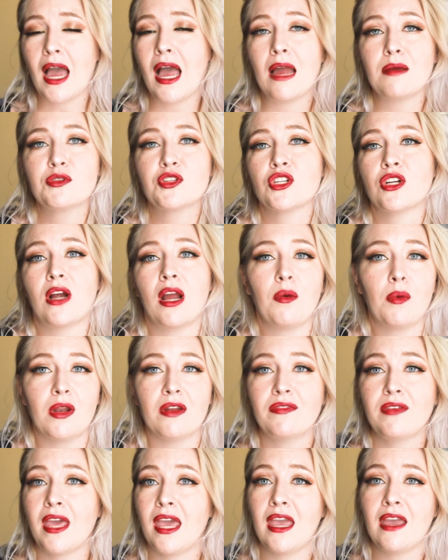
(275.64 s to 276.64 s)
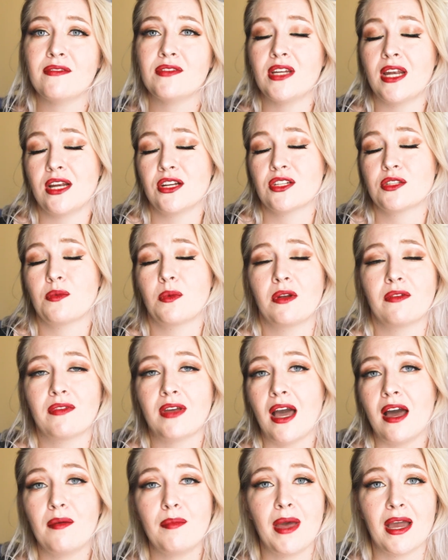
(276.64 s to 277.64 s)
I'm sure I would have caved and I just would have
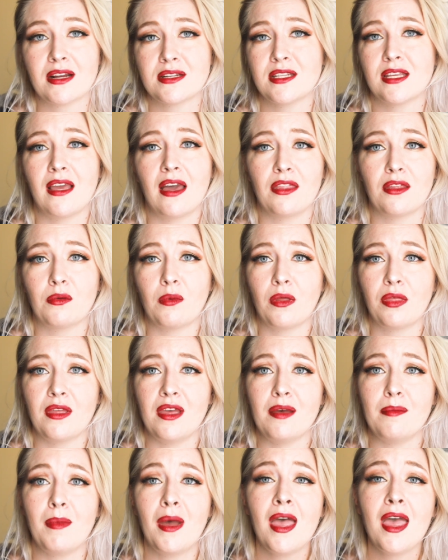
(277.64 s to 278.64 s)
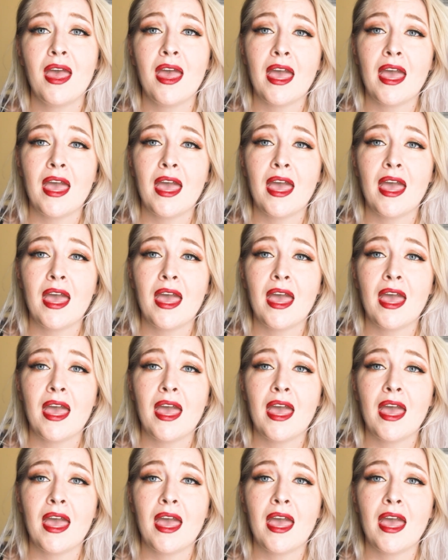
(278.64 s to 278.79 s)
got back together with him.